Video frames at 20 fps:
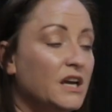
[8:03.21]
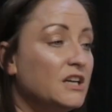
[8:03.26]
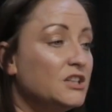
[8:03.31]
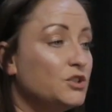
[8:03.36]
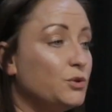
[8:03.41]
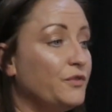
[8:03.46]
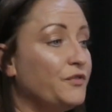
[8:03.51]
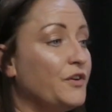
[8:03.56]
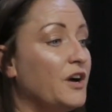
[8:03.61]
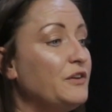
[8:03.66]

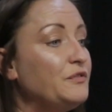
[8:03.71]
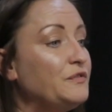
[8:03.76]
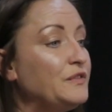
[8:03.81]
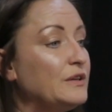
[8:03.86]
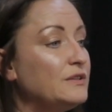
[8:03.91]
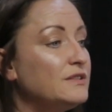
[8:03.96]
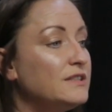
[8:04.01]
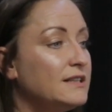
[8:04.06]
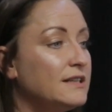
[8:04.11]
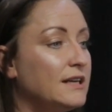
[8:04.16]
So if I
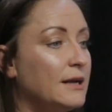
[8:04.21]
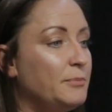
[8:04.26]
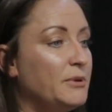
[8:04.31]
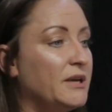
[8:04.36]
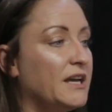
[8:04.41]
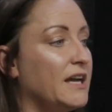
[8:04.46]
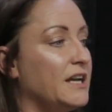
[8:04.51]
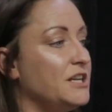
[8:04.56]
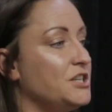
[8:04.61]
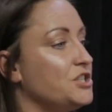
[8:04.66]
filled in an
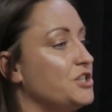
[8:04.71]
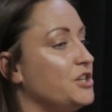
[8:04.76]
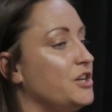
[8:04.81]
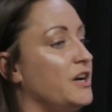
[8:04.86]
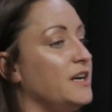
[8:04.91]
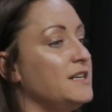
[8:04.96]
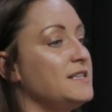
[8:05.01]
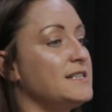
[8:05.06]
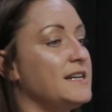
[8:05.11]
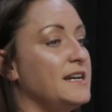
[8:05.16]
application and
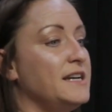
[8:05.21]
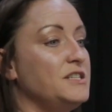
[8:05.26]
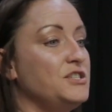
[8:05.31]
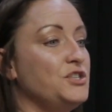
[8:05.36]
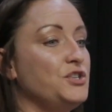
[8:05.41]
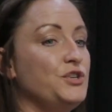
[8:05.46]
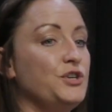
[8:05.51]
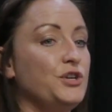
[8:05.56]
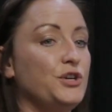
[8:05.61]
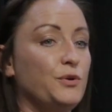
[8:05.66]
I say
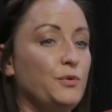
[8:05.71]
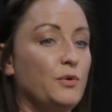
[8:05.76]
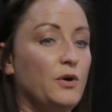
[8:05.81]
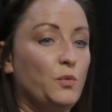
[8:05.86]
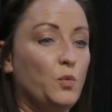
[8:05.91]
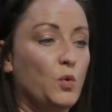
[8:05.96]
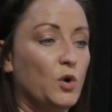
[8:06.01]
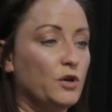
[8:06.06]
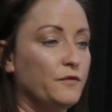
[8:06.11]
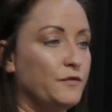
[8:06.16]
to you,
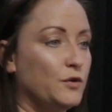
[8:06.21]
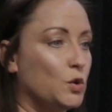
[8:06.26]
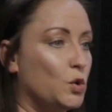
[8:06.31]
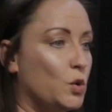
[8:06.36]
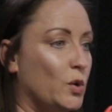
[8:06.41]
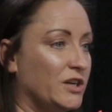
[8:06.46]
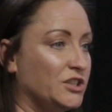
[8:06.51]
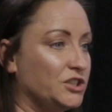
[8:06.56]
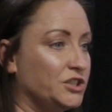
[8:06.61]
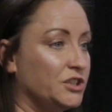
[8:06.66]
one of your
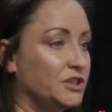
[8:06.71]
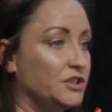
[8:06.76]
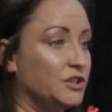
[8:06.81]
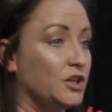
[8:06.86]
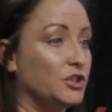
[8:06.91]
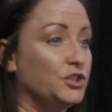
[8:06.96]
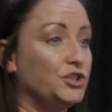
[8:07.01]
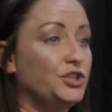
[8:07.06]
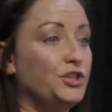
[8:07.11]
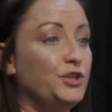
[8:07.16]
questions
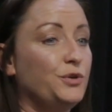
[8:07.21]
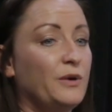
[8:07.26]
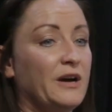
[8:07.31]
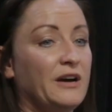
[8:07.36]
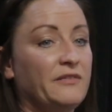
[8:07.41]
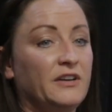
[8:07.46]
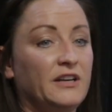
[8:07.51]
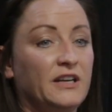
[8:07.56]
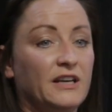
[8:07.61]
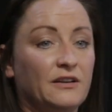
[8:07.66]
are, do you
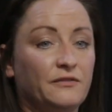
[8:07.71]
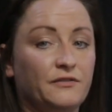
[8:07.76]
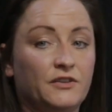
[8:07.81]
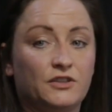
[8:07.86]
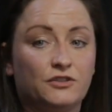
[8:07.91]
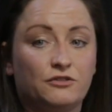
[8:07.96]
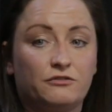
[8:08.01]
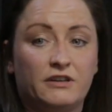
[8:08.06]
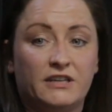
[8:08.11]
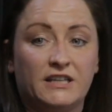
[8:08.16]
have any
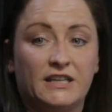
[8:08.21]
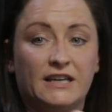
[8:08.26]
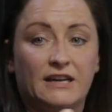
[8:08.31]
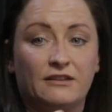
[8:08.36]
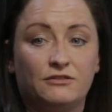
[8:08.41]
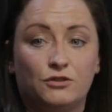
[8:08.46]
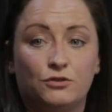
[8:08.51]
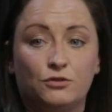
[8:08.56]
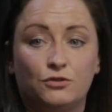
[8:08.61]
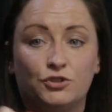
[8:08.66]
adverse credit,
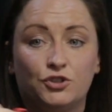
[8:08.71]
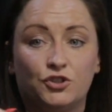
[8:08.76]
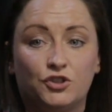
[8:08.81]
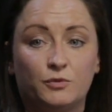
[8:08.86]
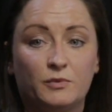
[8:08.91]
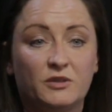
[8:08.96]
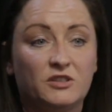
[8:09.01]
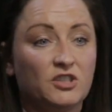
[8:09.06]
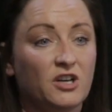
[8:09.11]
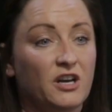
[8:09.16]
county court
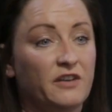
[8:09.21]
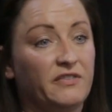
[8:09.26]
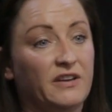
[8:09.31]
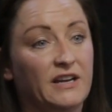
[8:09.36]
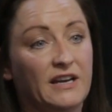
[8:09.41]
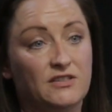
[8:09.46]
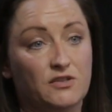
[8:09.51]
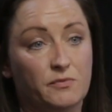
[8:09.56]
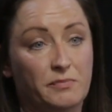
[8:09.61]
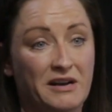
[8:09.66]
judgments,
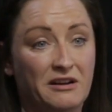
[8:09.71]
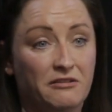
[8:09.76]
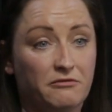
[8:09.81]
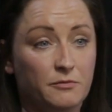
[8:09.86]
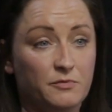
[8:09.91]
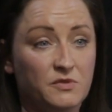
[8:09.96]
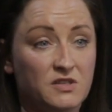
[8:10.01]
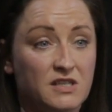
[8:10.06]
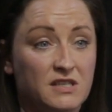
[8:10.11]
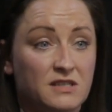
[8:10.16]
IVAs or
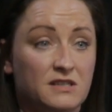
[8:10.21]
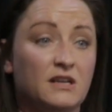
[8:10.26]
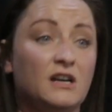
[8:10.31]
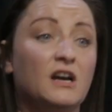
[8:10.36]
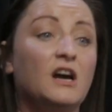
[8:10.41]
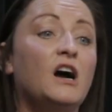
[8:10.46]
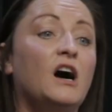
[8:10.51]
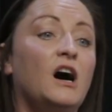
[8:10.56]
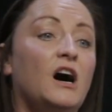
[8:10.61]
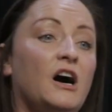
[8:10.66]
bankruptcies?
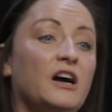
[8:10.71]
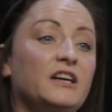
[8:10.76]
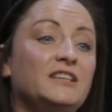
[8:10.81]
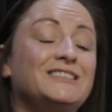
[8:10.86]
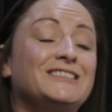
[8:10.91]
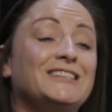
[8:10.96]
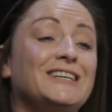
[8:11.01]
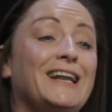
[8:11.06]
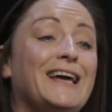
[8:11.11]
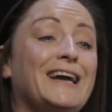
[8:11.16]
I
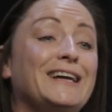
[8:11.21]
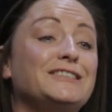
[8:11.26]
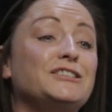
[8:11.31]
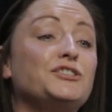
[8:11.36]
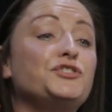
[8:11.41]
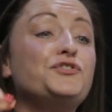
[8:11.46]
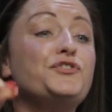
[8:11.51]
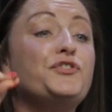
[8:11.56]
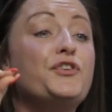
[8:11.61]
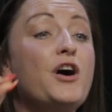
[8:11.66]

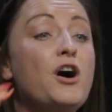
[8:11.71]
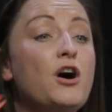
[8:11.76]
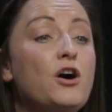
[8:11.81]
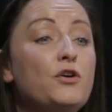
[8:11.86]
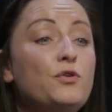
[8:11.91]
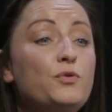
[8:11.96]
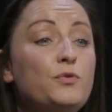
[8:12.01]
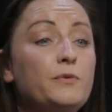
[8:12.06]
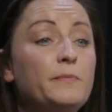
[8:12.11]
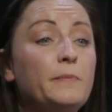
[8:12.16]
select
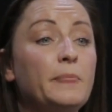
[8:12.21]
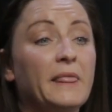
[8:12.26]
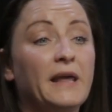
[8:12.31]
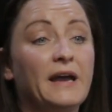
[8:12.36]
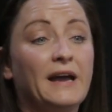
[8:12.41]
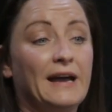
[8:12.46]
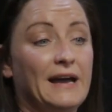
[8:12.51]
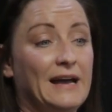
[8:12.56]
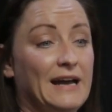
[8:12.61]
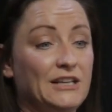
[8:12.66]
no,
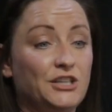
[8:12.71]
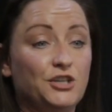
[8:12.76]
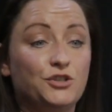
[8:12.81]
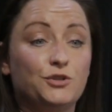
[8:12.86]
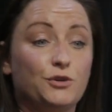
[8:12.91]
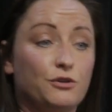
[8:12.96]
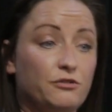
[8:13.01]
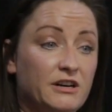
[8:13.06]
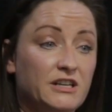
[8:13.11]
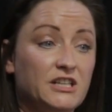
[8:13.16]
and you
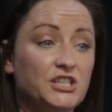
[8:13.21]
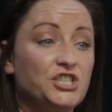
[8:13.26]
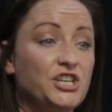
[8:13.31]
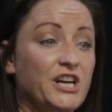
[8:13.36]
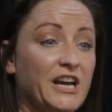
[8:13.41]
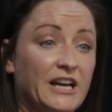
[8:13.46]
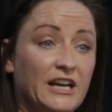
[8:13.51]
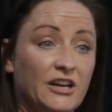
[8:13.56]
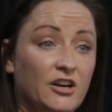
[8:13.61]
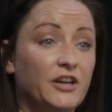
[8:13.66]
do a credit
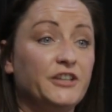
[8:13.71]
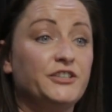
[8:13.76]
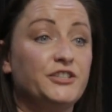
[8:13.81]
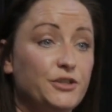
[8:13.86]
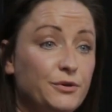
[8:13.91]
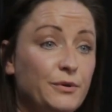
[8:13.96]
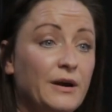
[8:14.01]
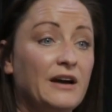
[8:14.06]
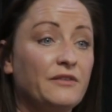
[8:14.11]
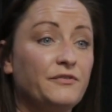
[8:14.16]
check and I
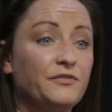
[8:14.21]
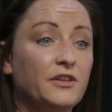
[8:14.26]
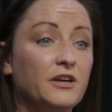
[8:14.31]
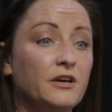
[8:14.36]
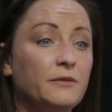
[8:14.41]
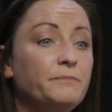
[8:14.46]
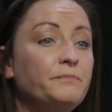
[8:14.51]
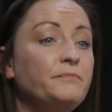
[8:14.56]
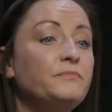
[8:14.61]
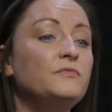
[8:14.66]
do have
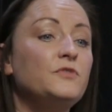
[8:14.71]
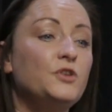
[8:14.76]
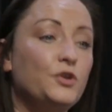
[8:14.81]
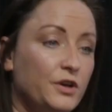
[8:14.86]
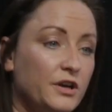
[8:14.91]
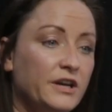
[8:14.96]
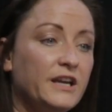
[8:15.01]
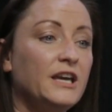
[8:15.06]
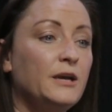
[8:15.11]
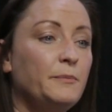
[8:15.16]
them, you
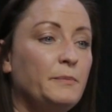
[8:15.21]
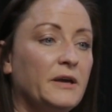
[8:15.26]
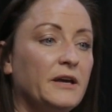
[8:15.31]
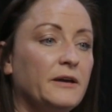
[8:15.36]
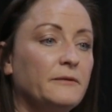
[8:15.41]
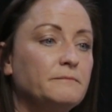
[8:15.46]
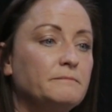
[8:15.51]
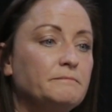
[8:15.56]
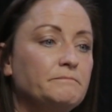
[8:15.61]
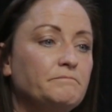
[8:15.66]
can keep
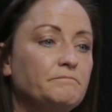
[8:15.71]
it.